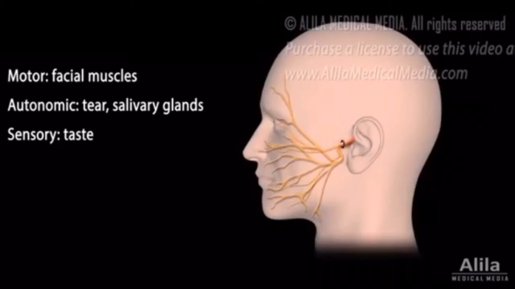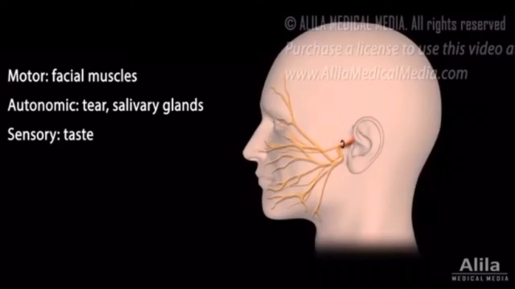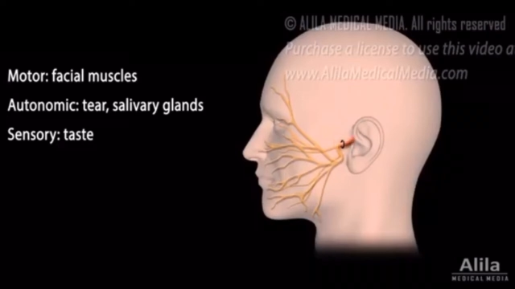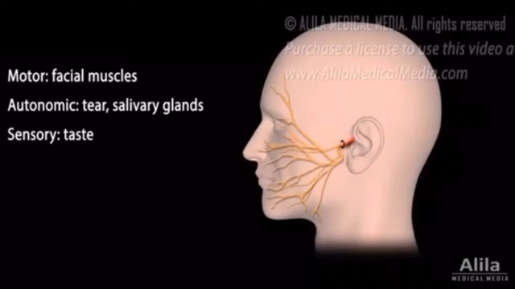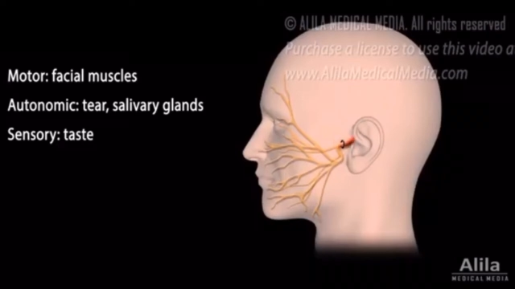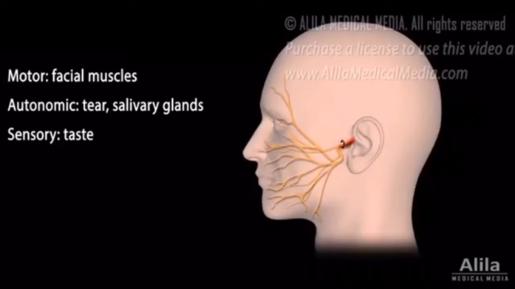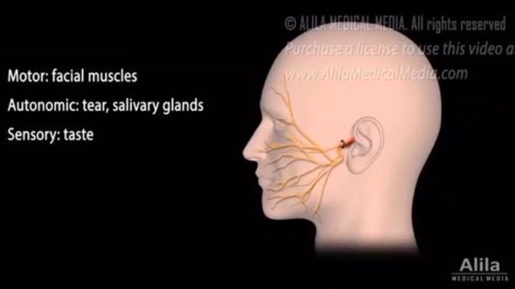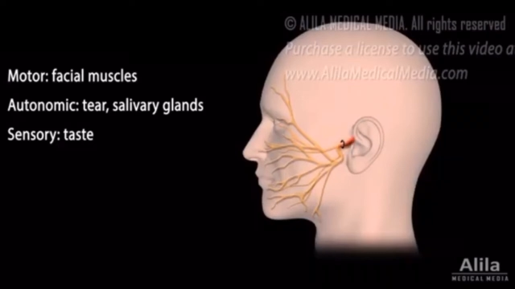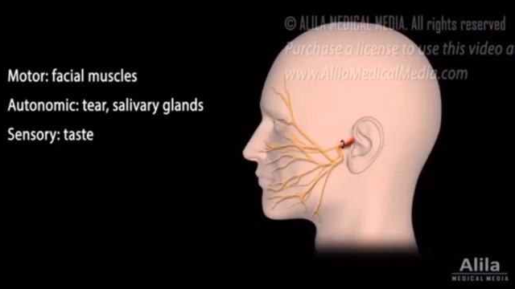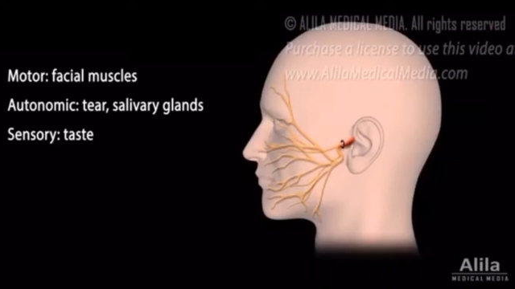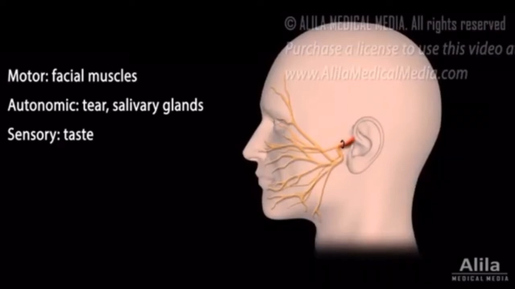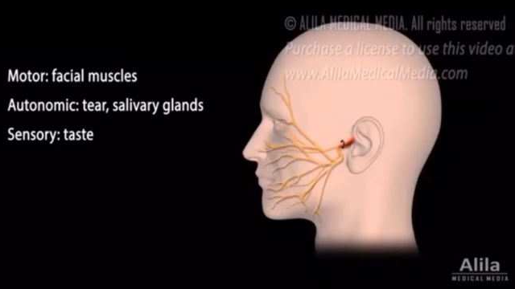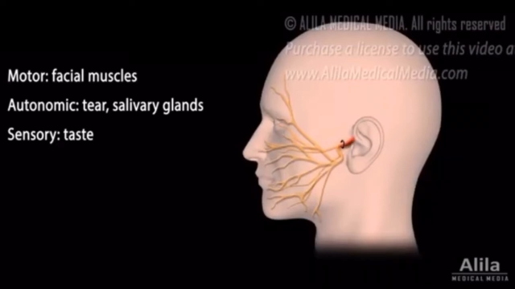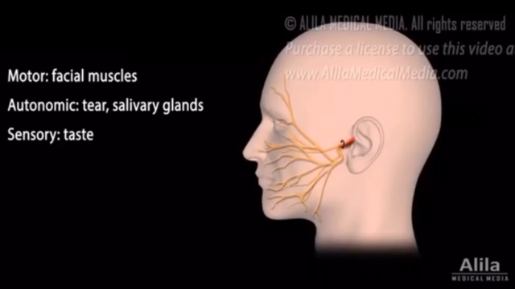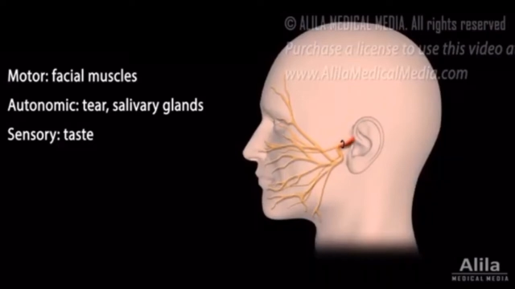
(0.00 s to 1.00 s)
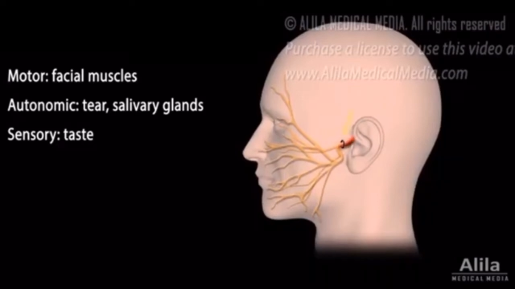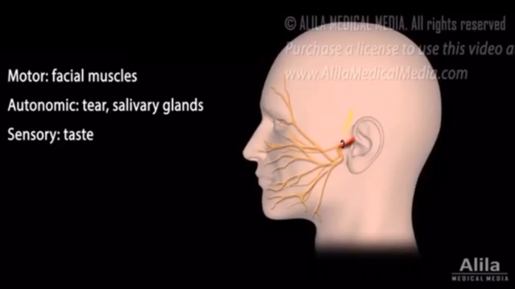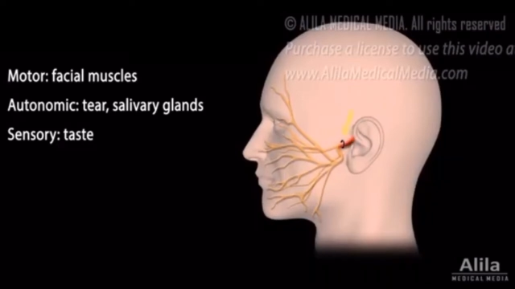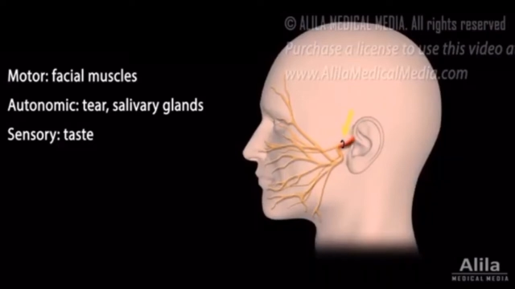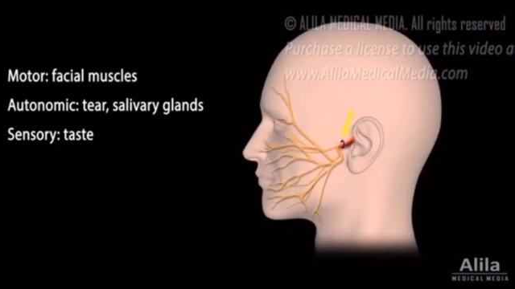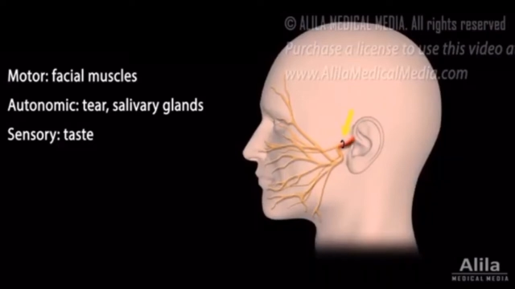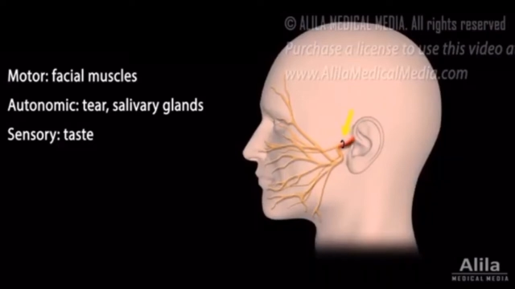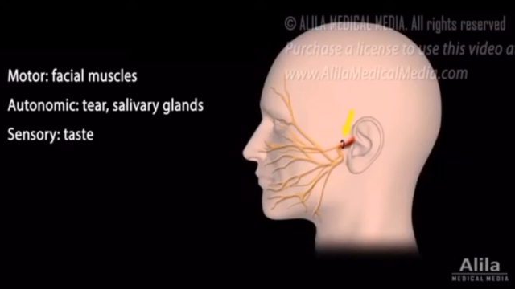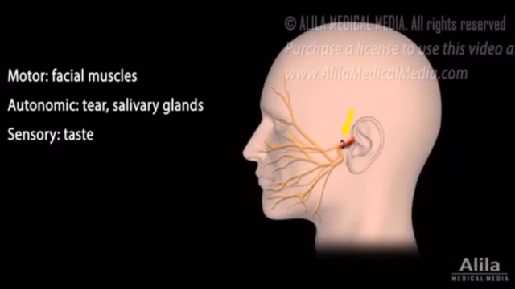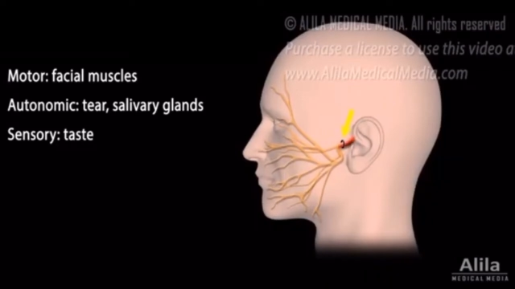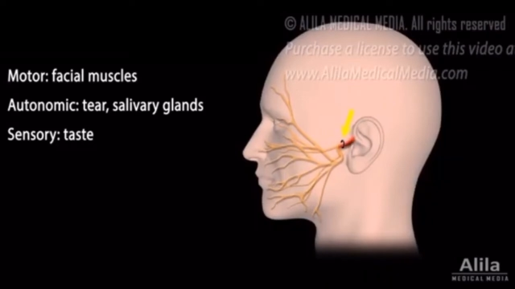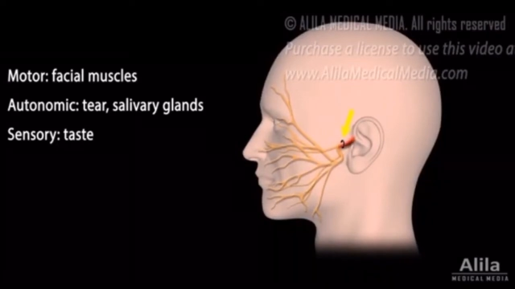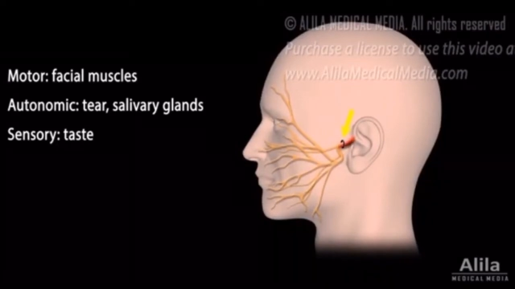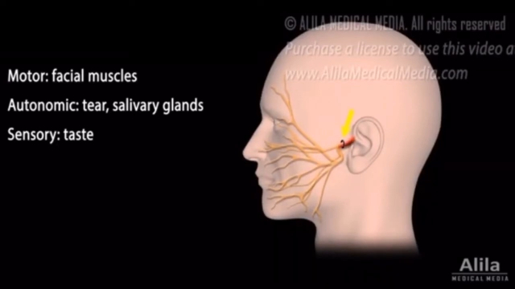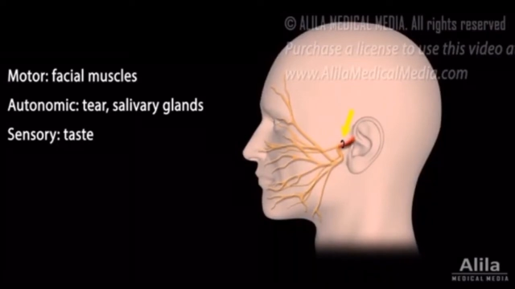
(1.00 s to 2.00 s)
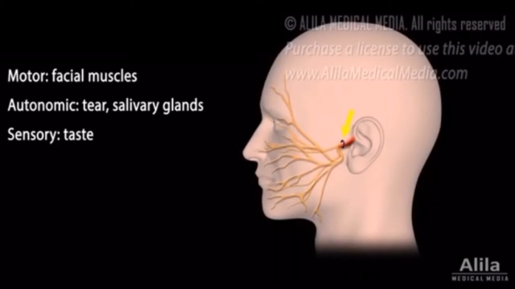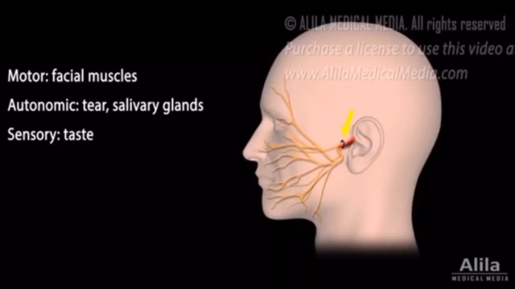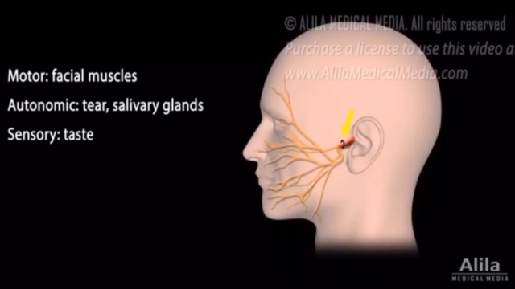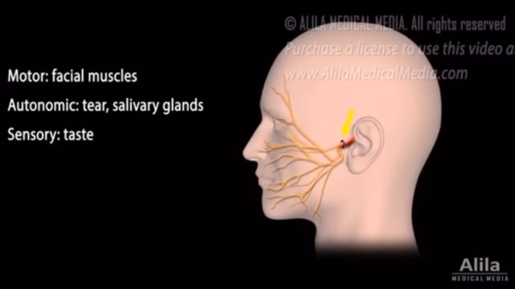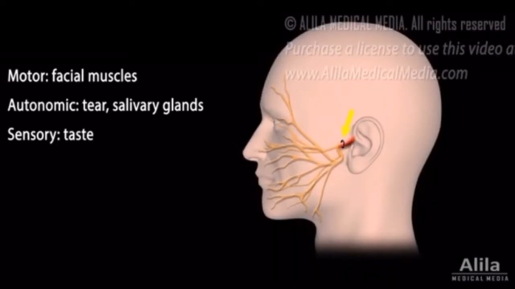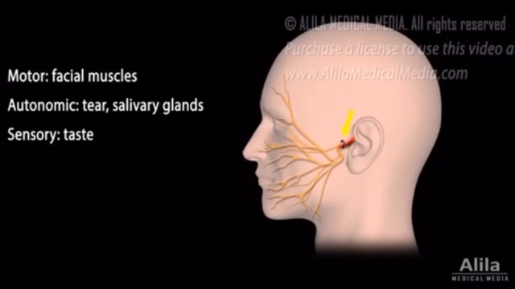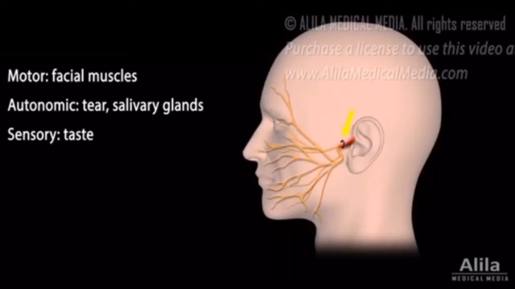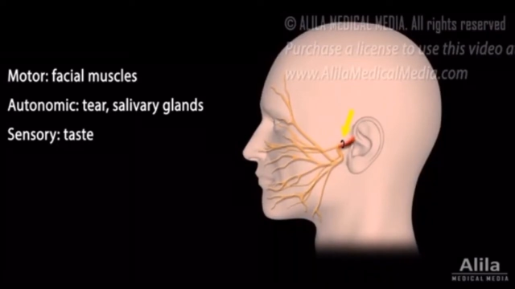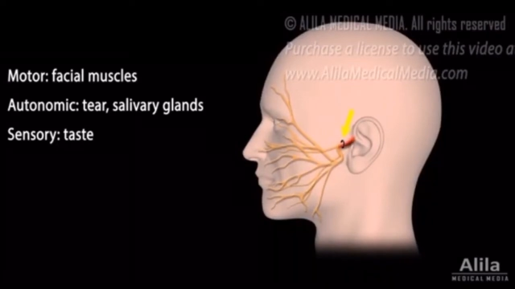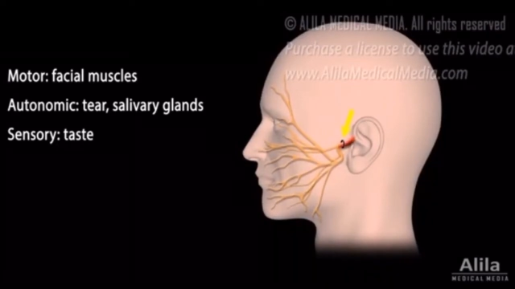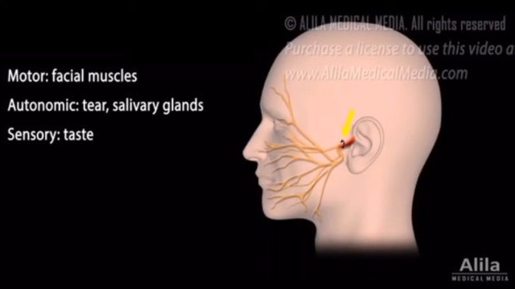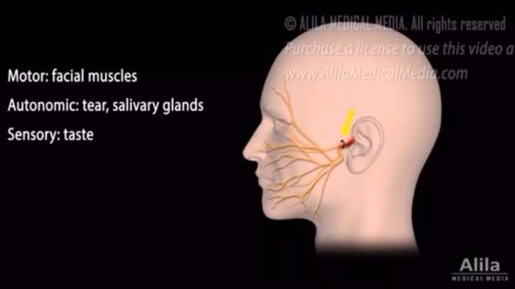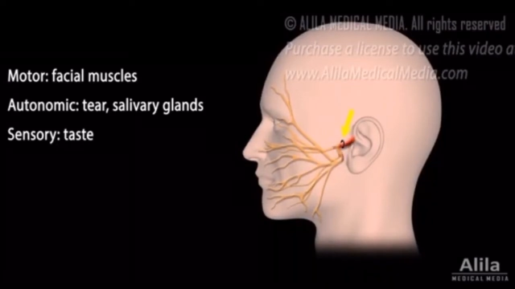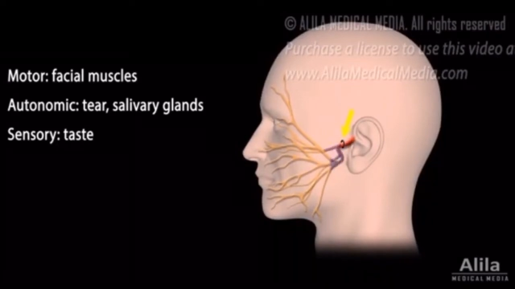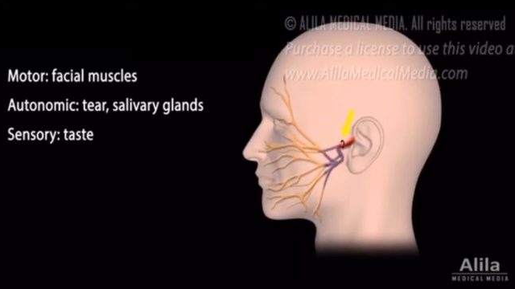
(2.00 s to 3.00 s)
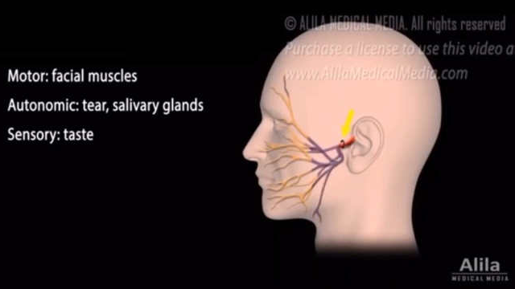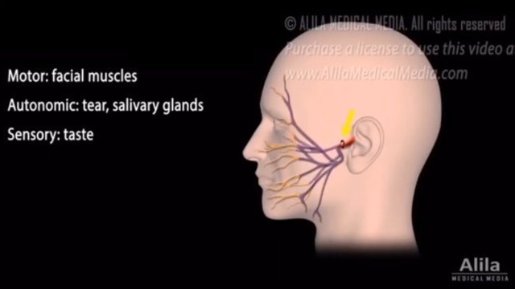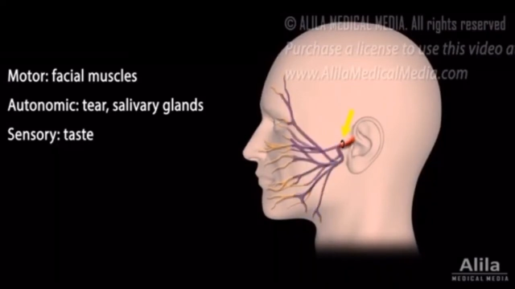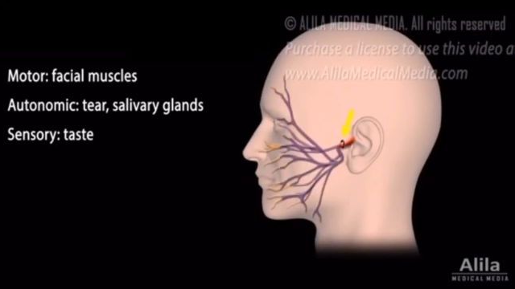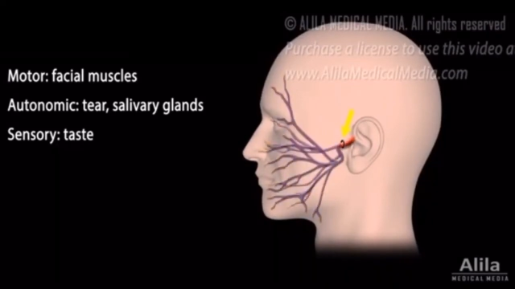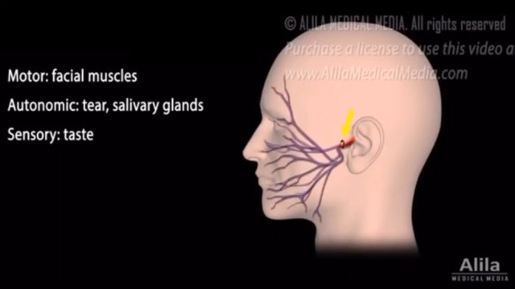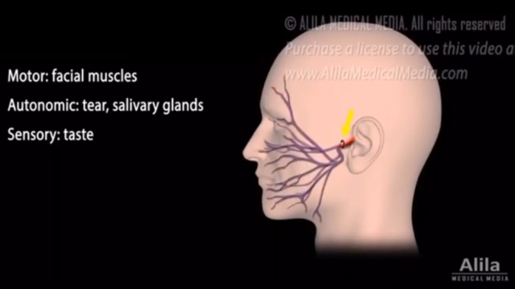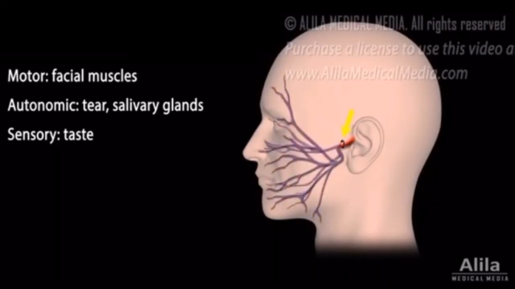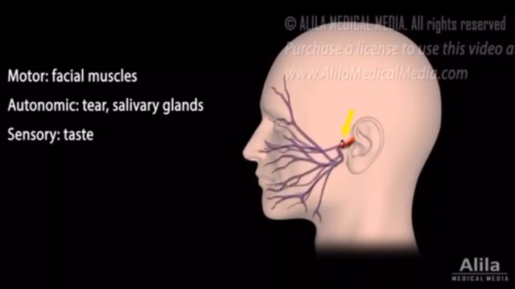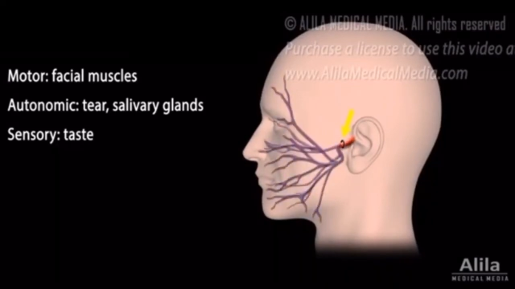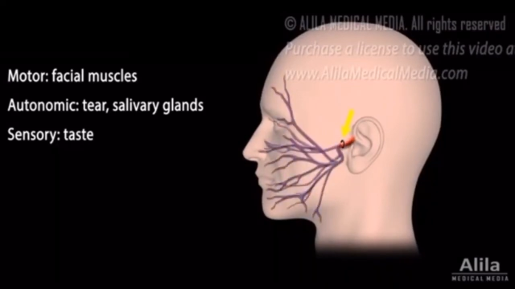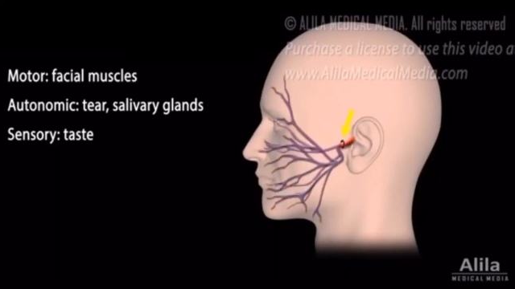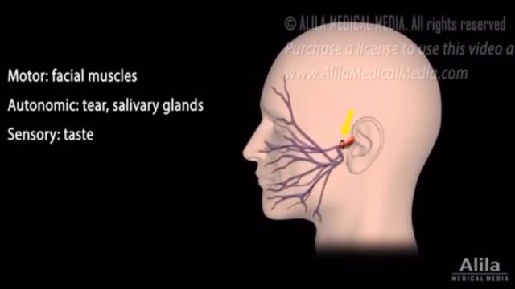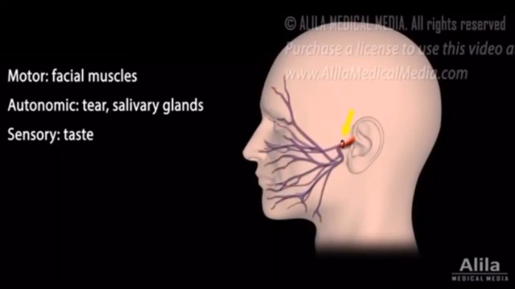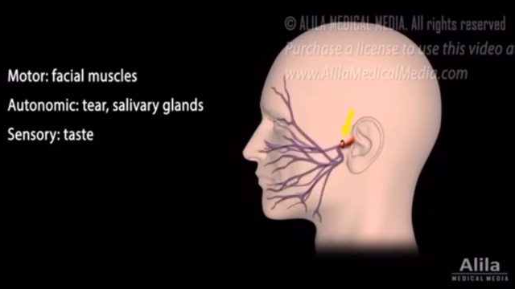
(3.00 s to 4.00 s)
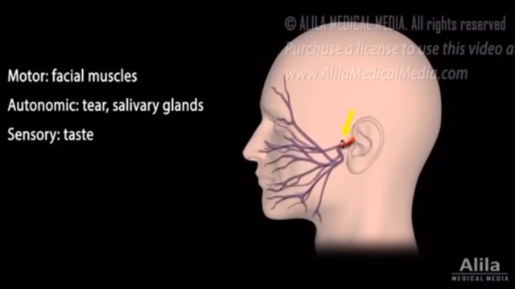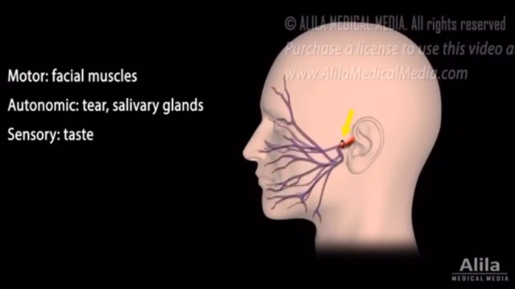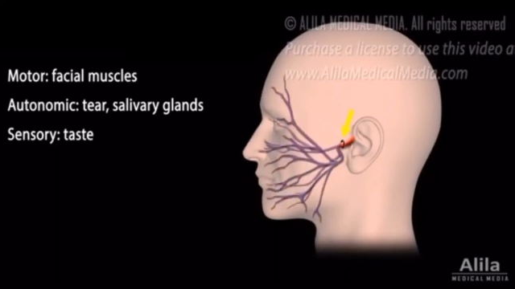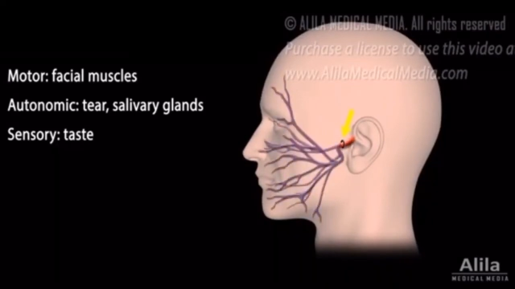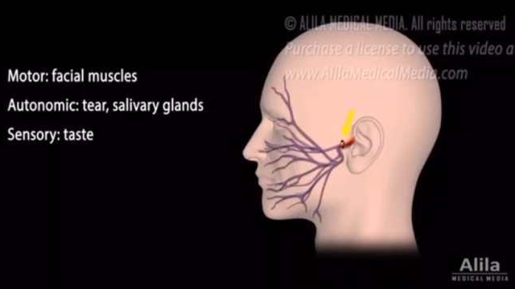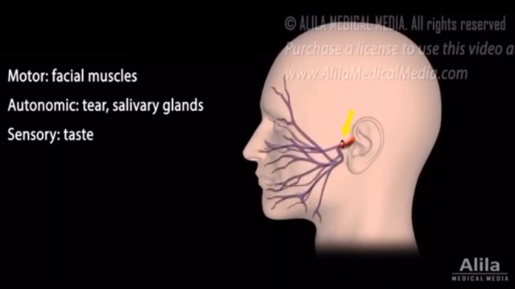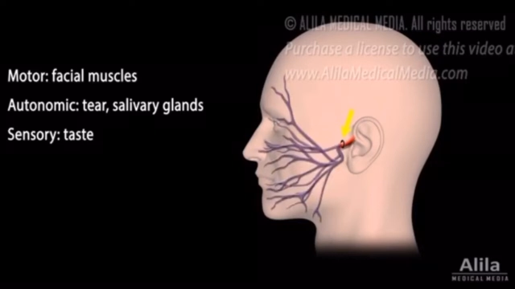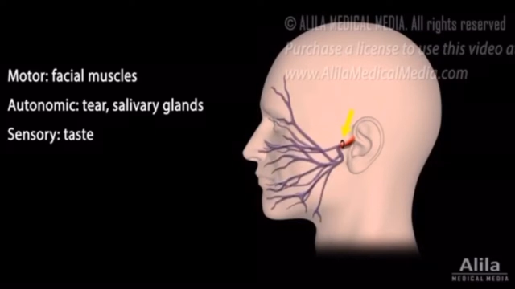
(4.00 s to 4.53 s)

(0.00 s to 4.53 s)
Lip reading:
(no speaker visible)